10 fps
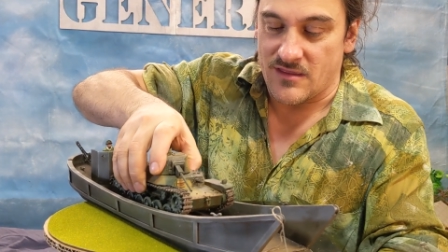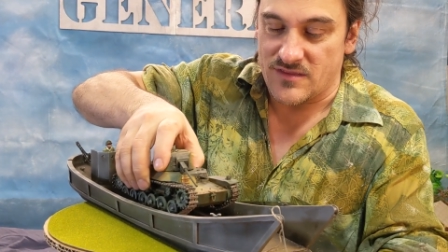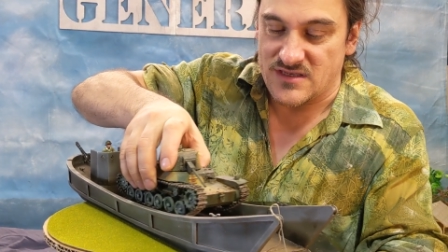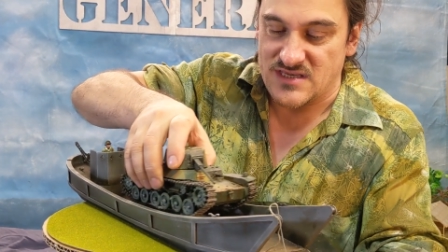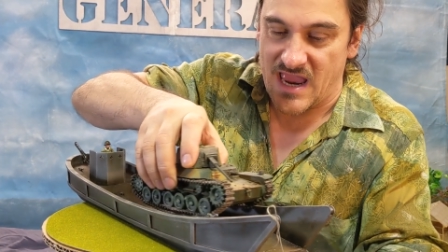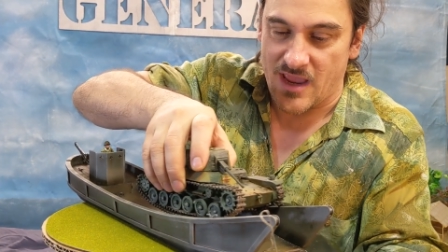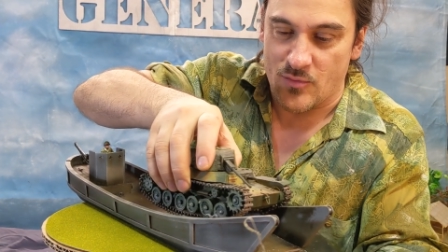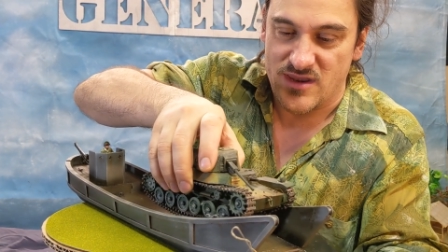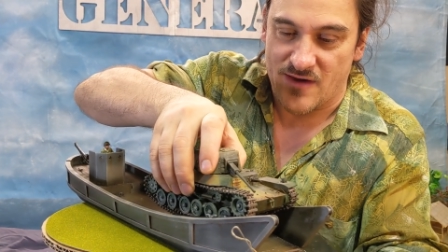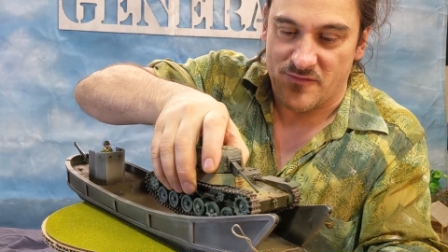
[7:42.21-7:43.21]
the tank
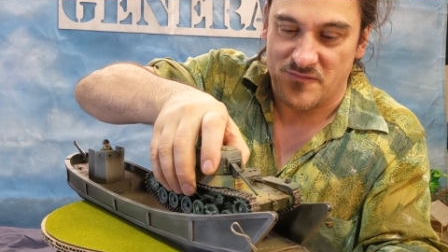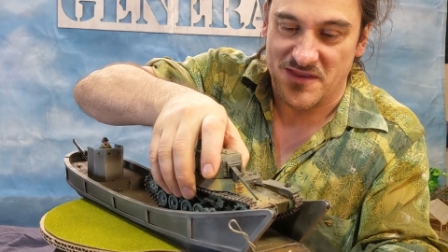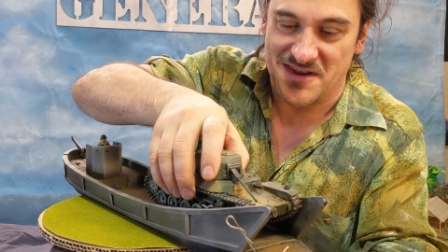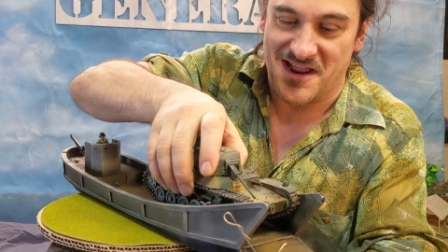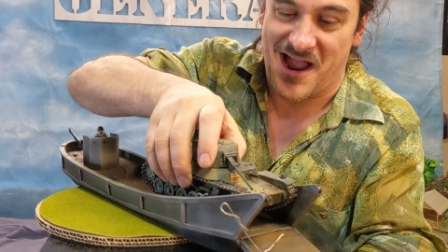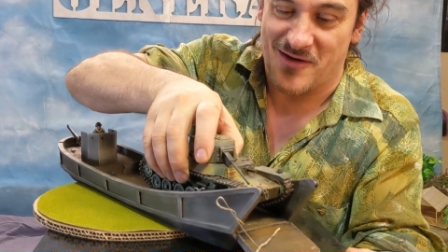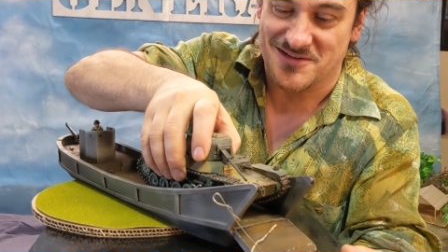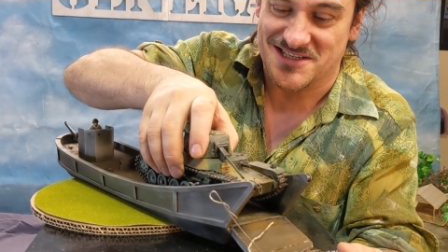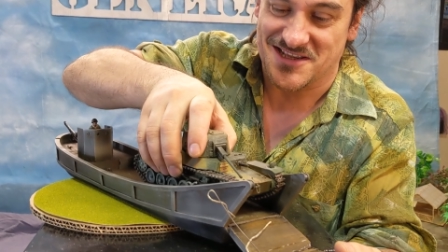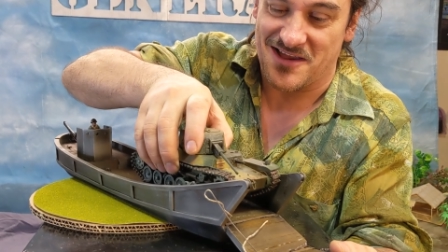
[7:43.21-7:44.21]
would never fit
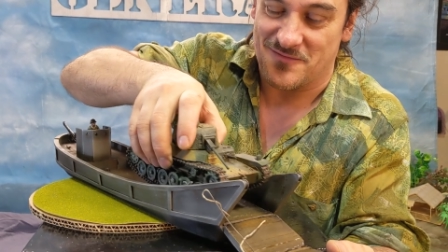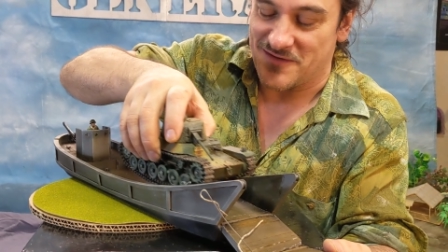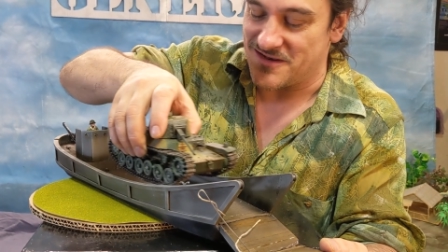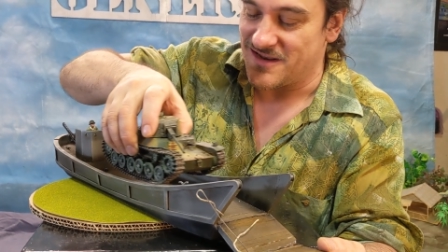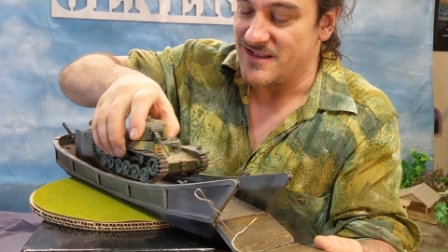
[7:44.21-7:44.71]
outside of it.